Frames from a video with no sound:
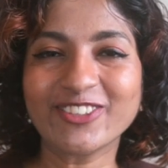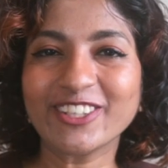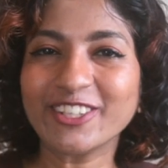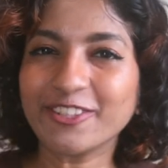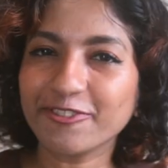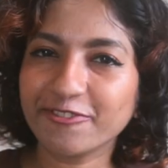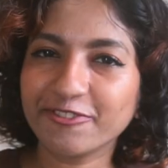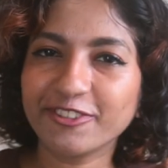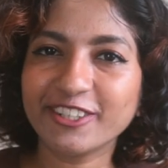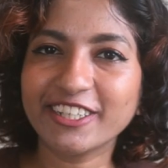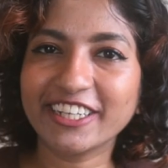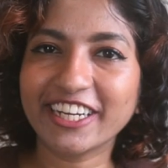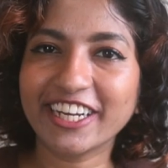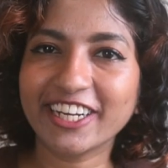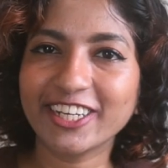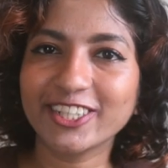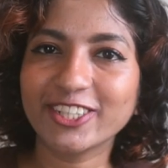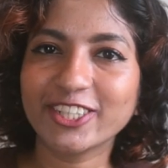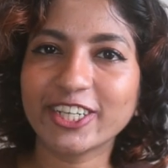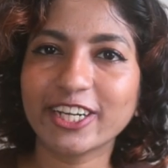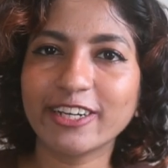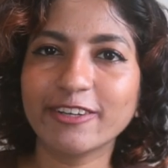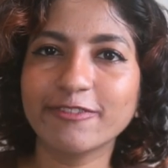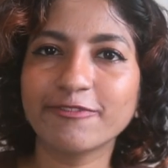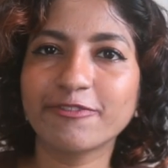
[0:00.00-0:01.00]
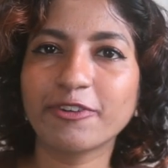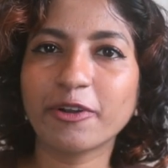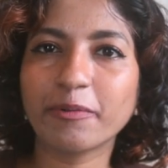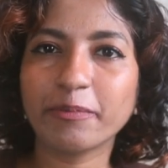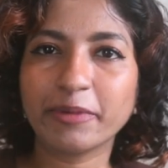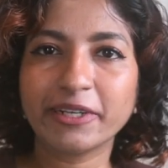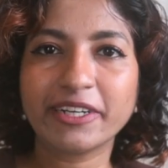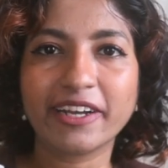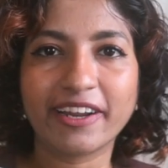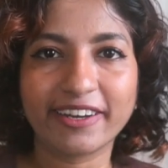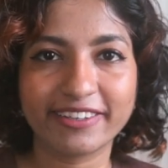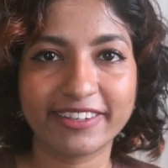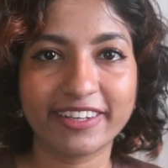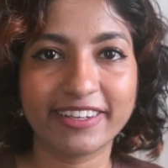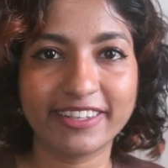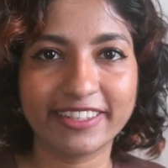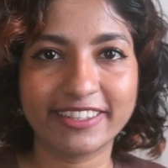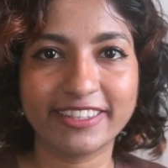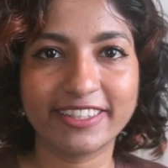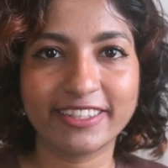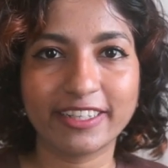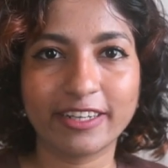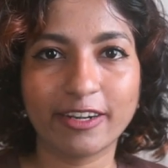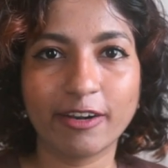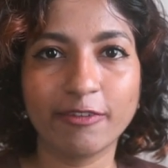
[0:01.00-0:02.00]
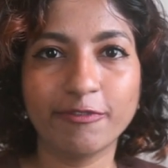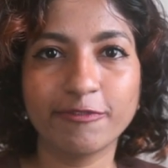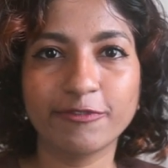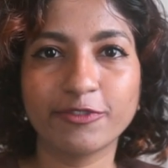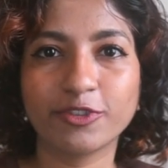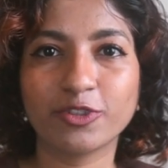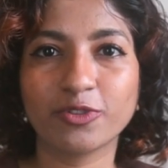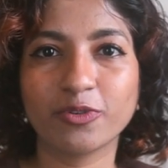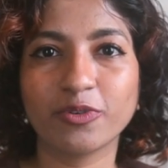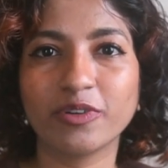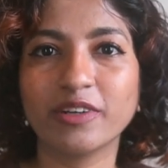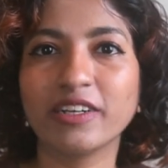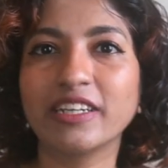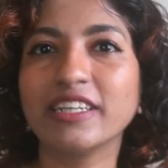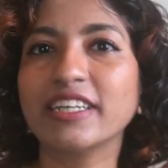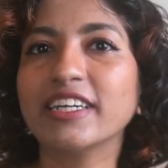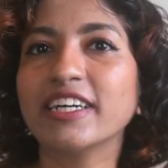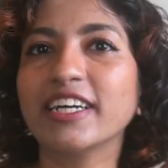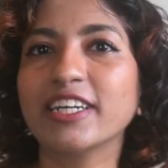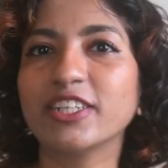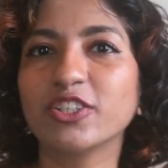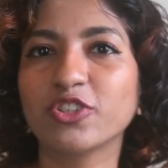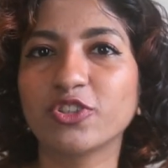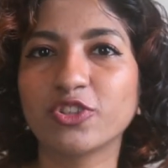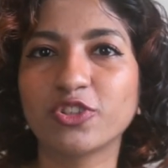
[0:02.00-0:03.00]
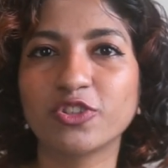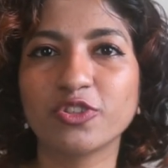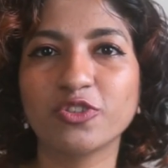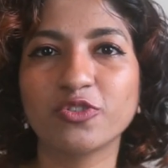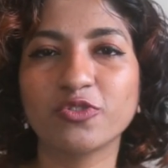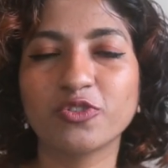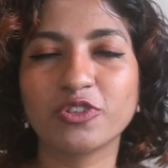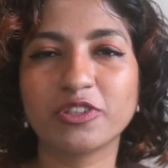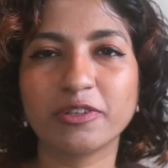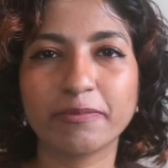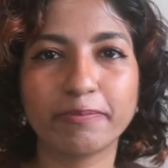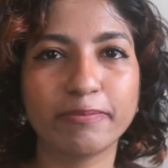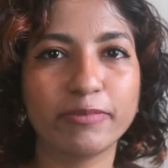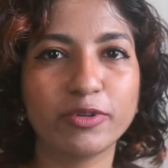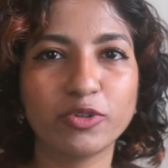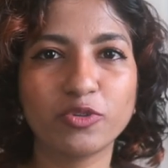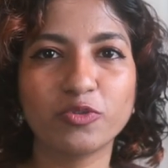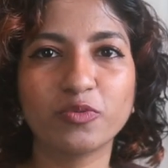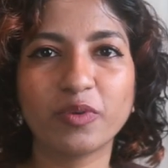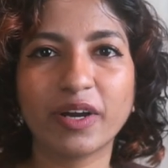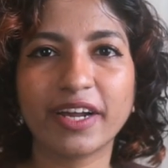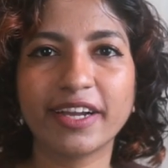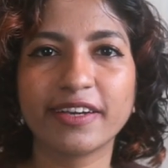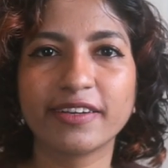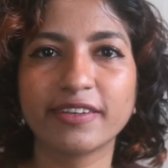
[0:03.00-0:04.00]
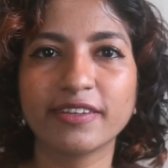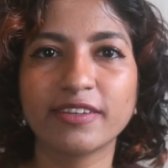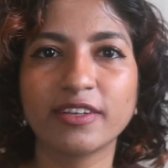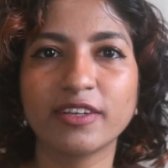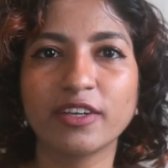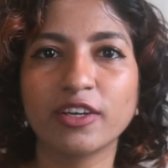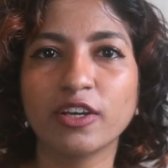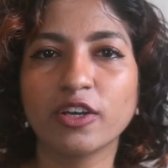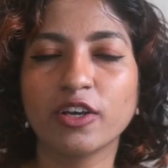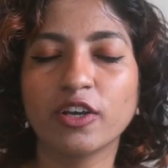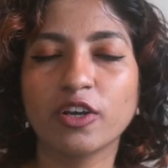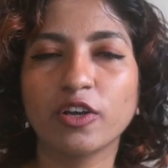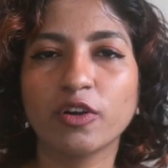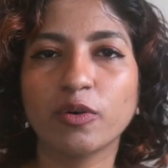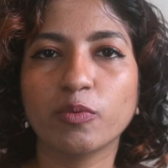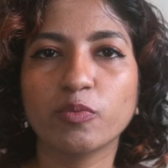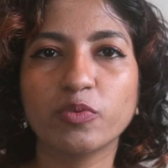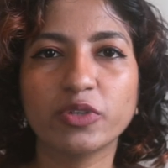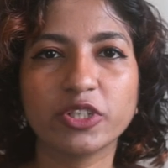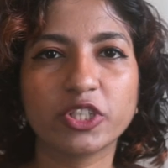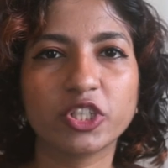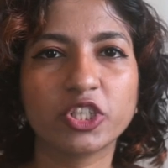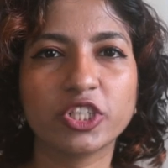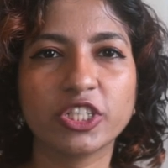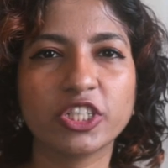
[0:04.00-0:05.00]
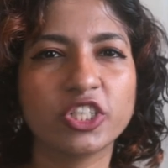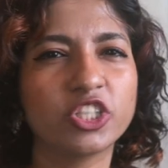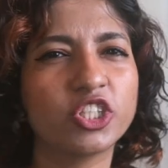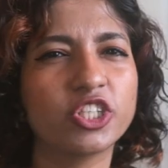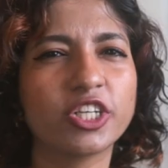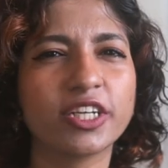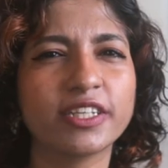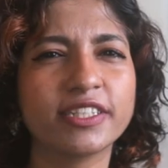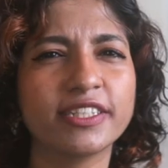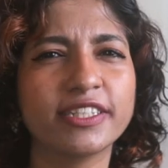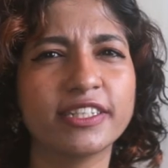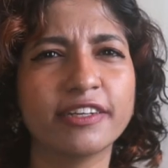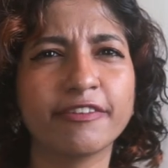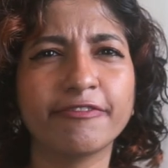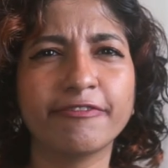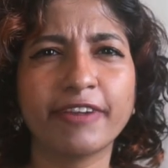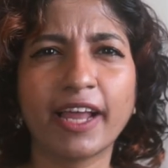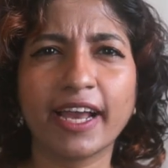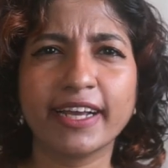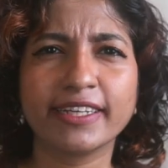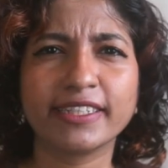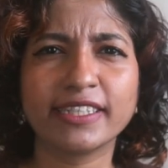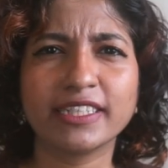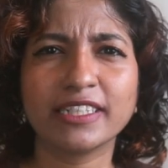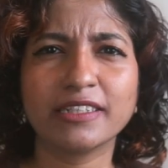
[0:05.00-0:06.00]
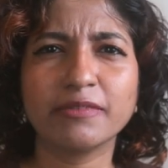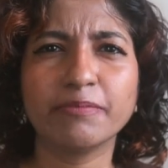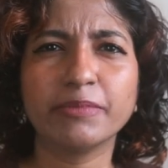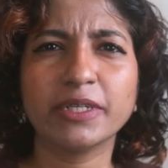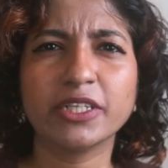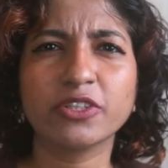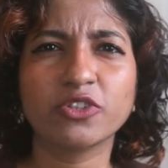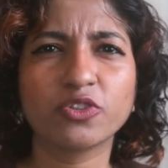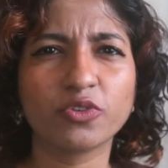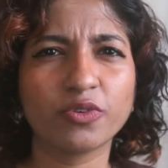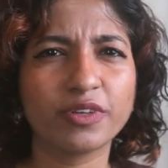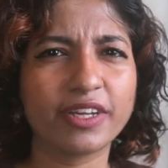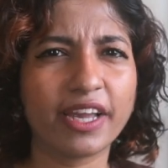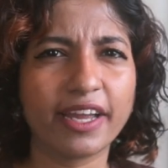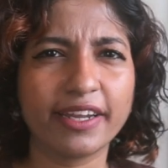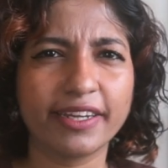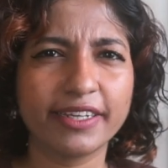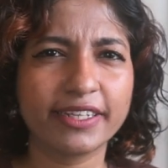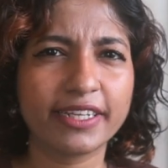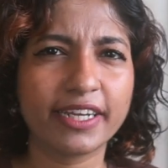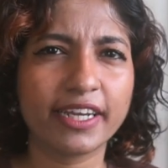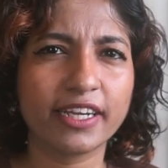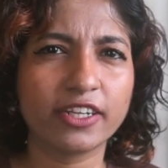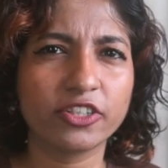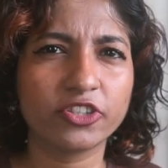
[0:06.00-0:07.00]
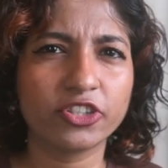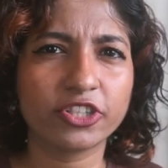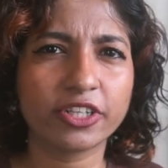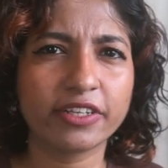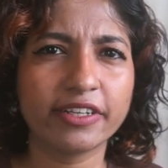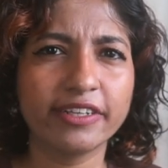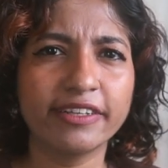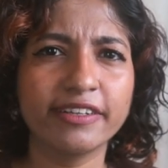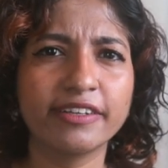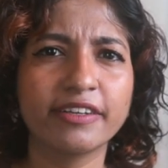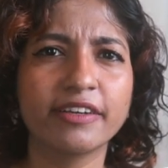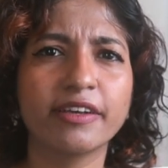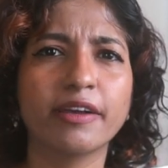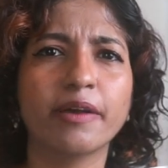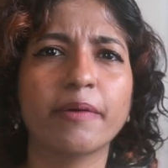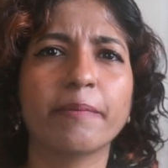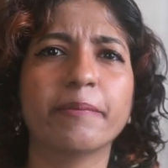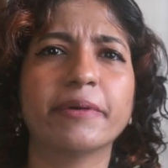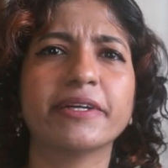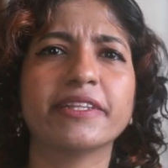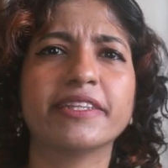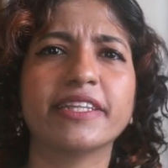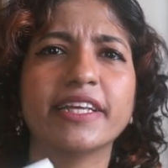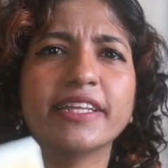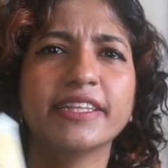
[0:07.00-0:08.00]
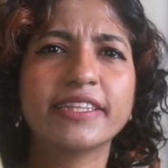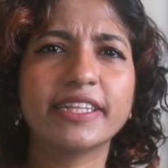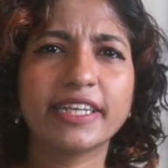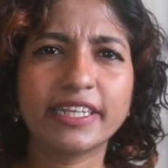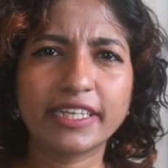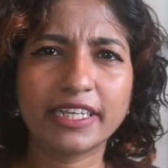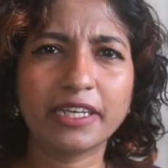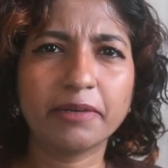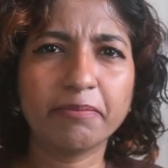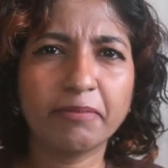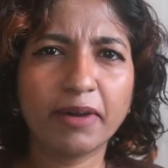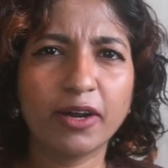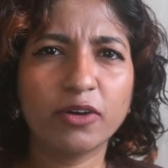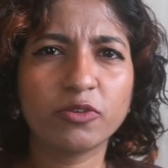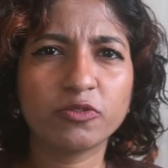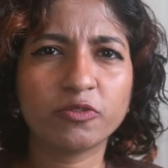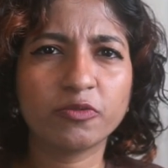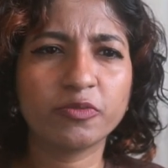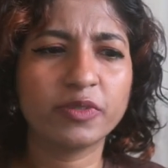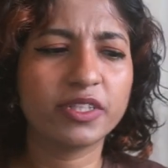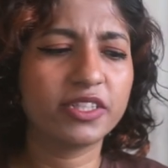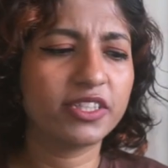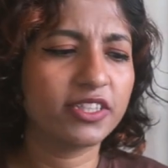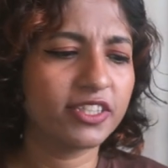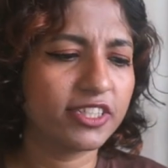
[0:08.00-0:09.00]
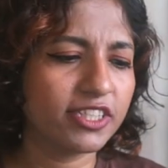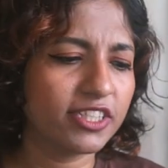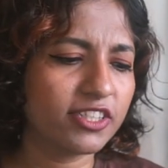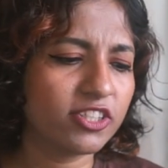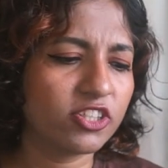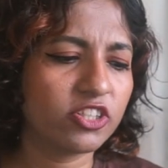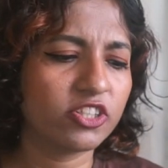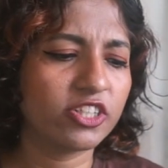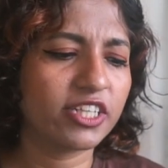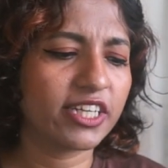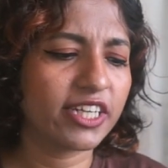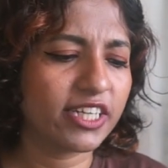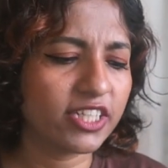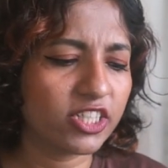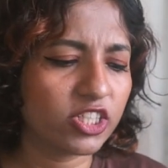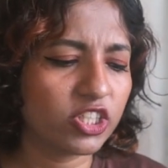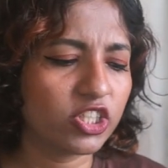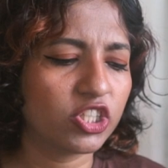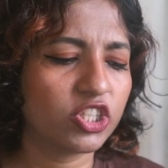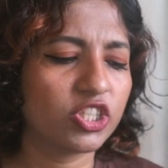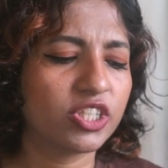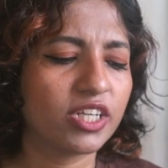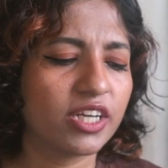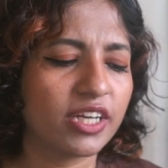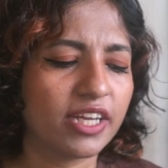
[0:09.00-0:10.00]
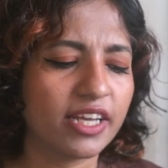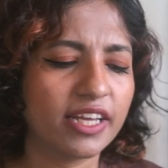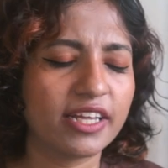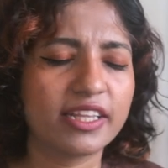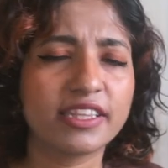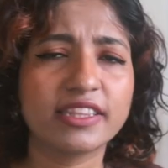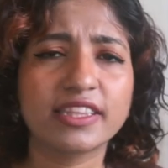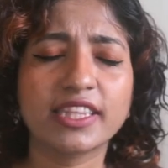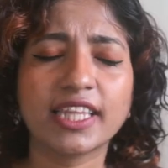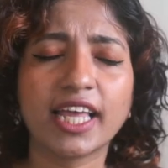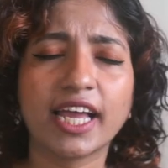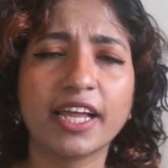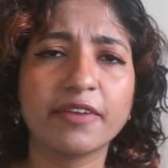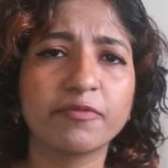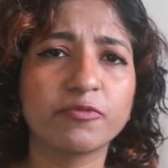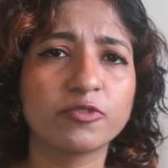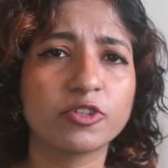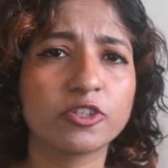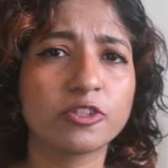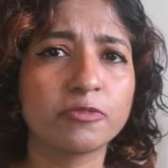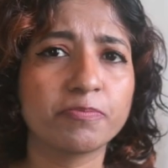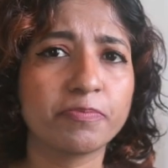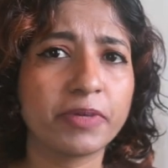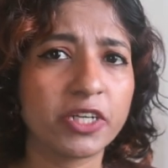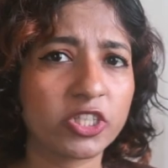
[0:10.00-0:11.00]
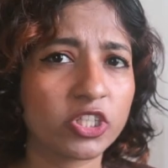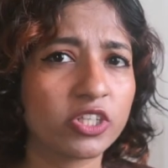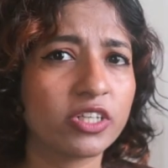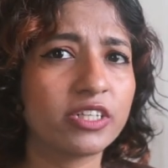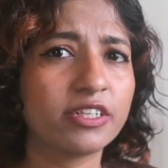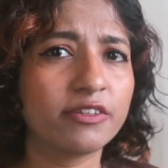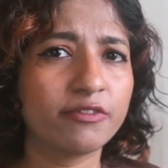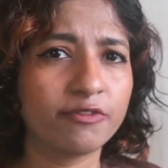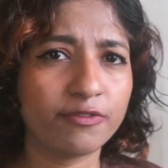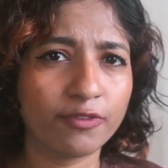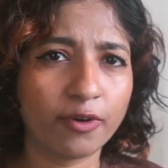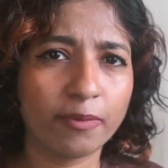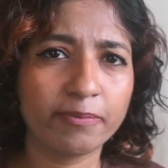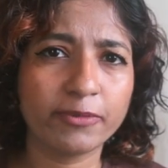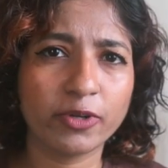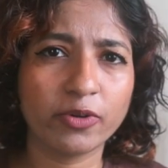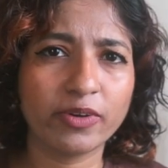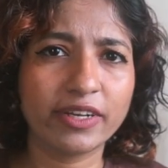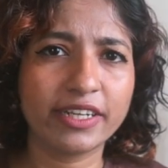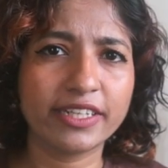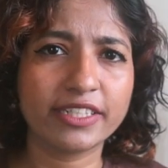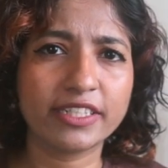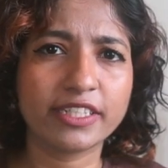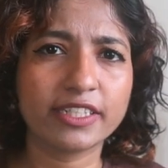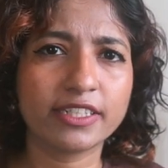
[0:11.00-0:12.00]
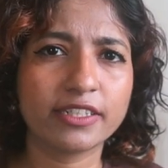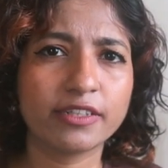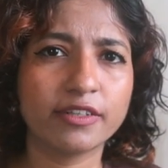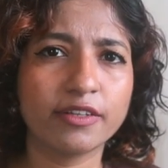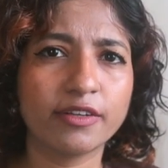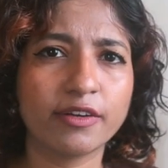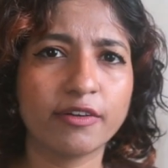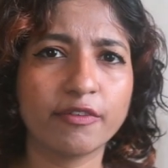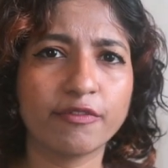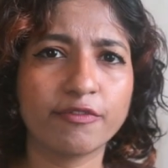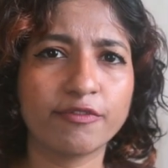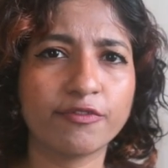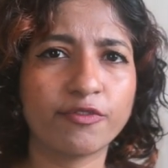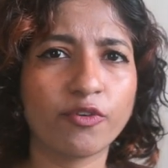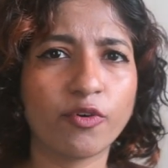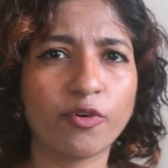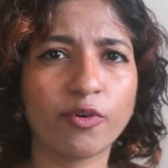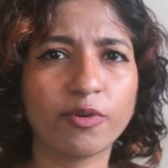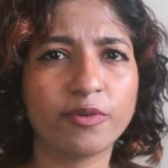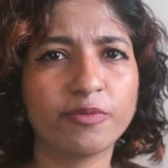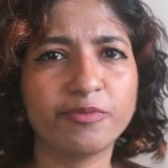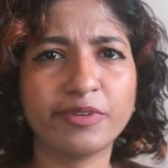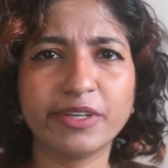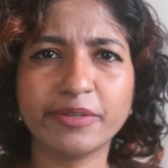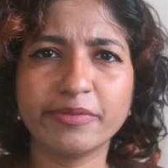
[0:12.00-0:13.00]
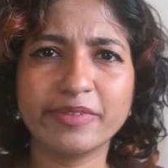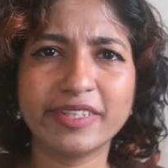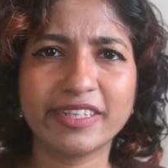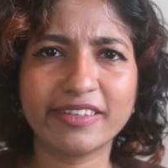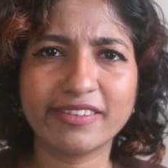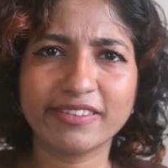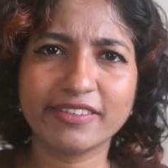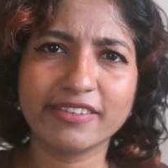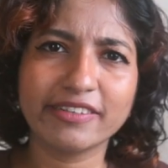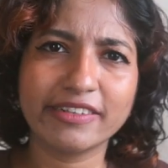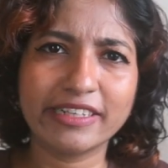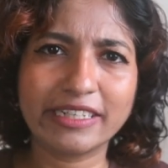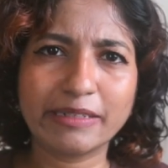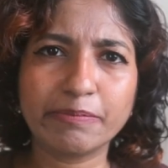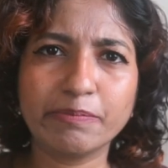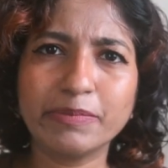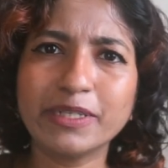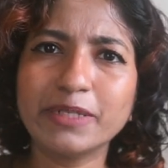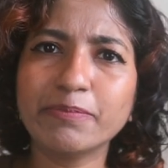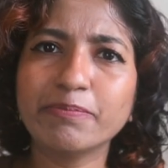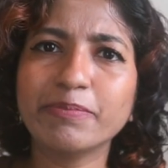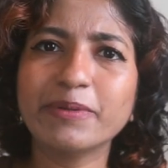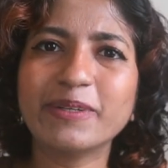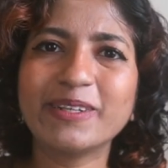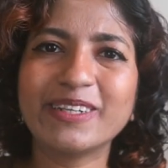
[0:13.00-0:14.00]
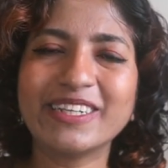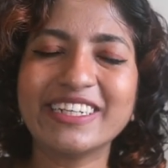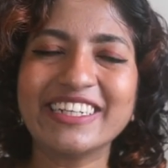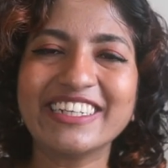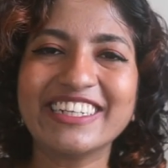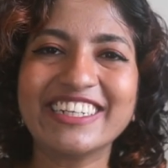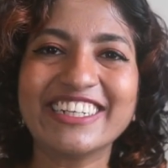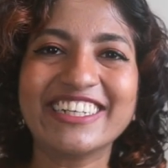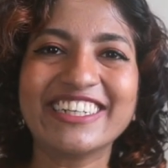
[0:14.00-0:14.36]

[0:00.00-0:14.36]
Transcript: to a different hair gel from Arata itself. So earlier I used to use the blue one, which is just their flaxseed based organic hair gel, but then they came out with this range that was specially formulated for wavy and curly people.